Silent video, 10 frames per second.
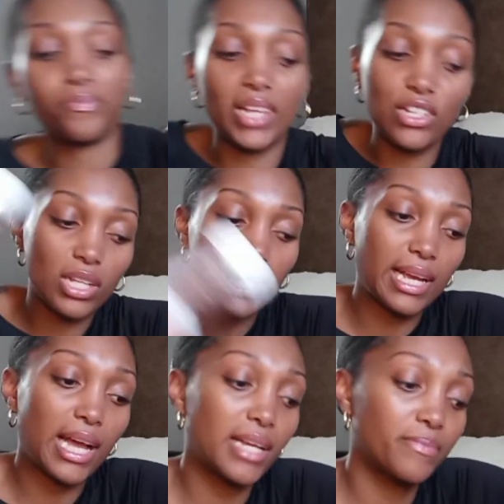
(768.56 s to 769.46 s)
That's all I
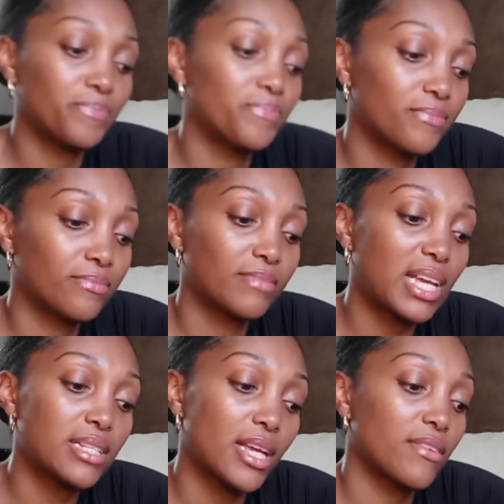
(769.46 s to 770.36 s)
got.
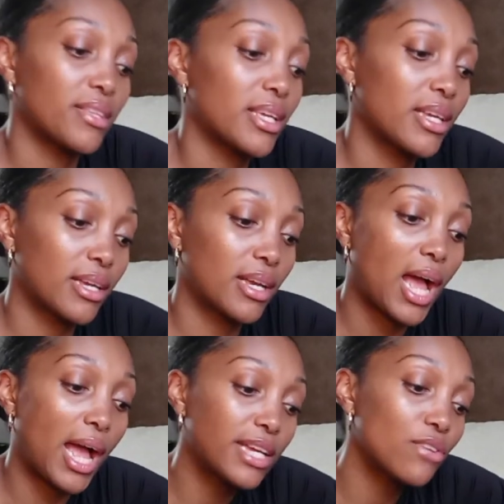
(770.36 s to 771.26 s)
That's everything.
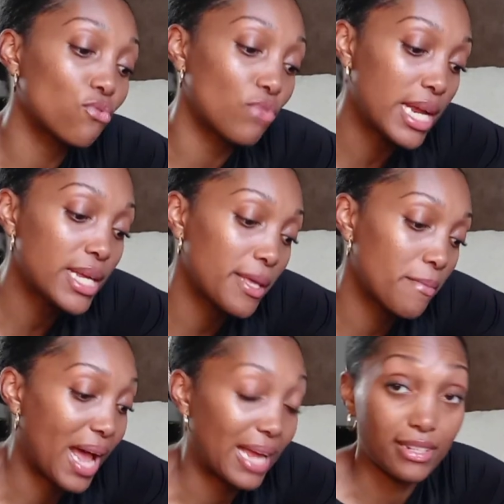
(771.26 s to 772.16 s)
I can rank
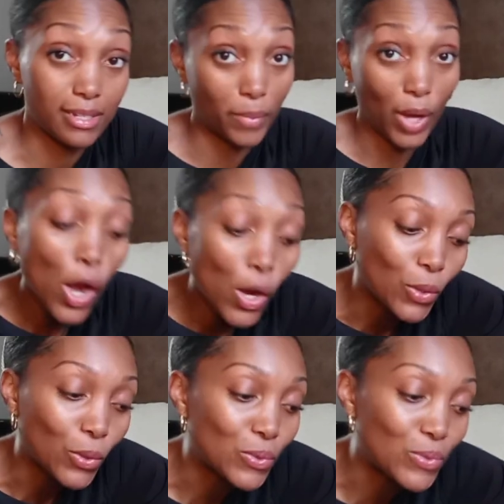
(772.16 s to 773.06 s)
them, I
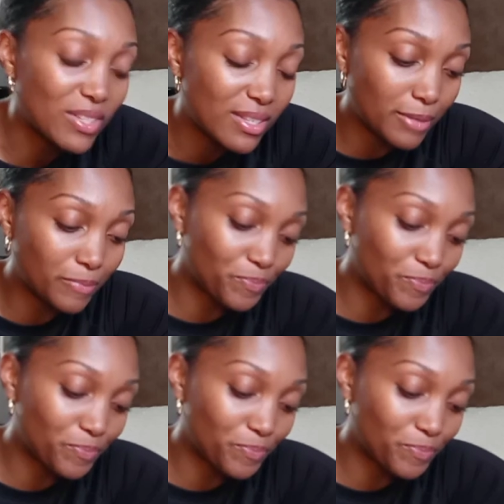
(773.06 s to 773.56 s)
suppose.